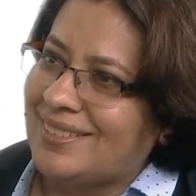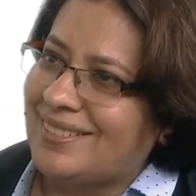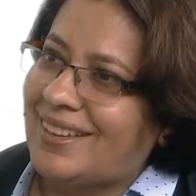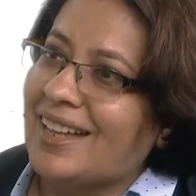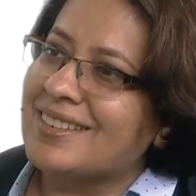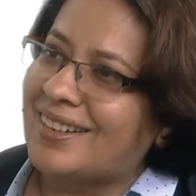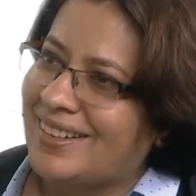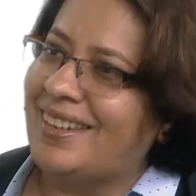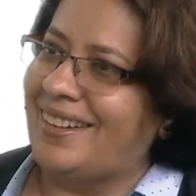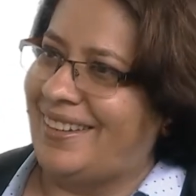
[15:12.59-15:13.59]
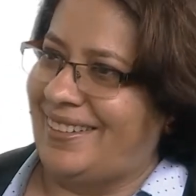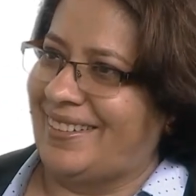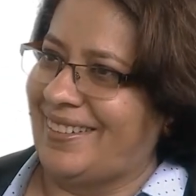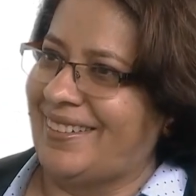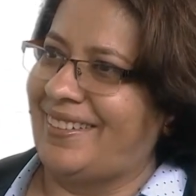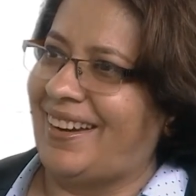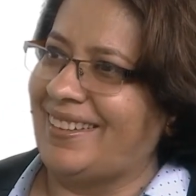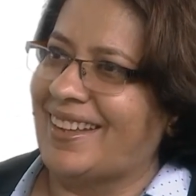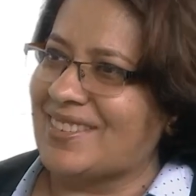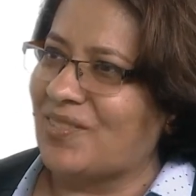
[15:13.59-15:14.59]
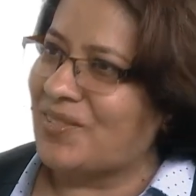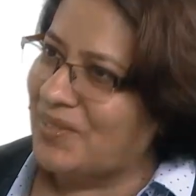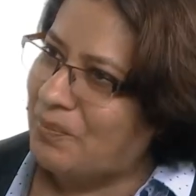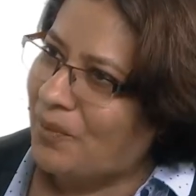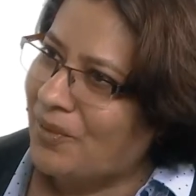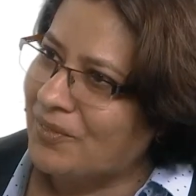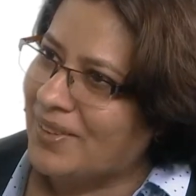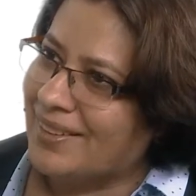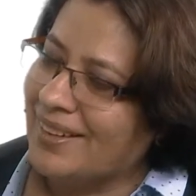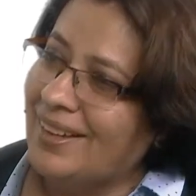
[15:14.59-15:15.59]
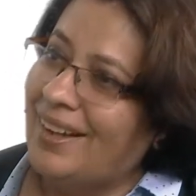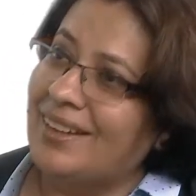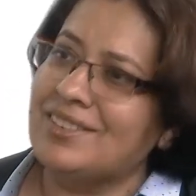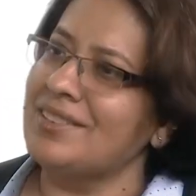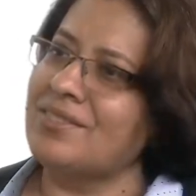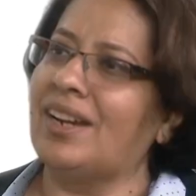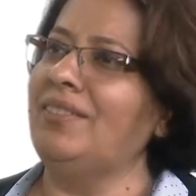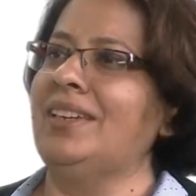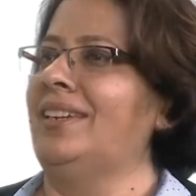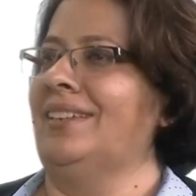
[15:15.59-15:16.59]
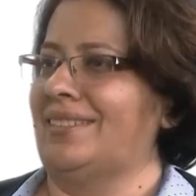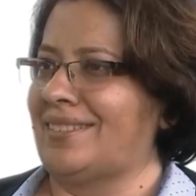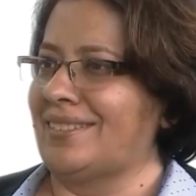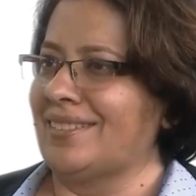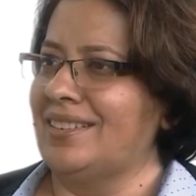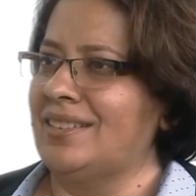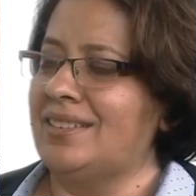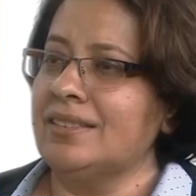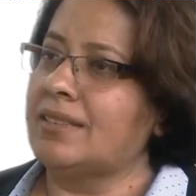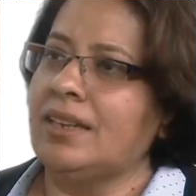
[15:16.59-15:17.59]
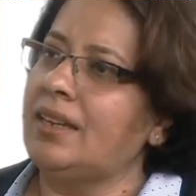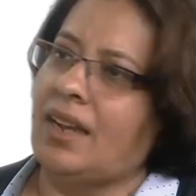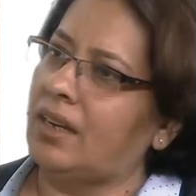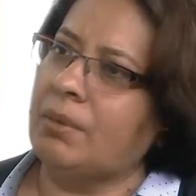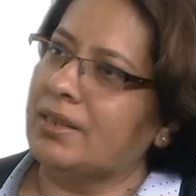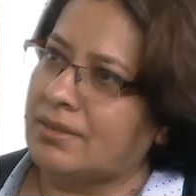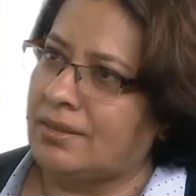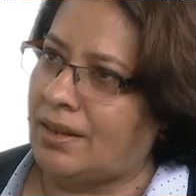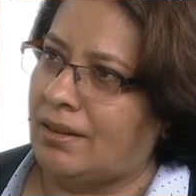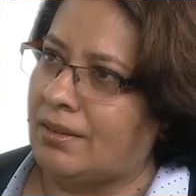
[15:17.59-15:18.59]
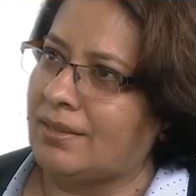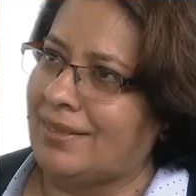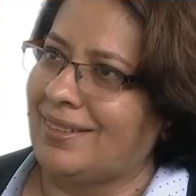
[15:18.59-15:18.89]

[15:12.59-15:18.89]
That's our DNA, right? That's what we're born with. She's driving kids. She's singing lullabies in the car.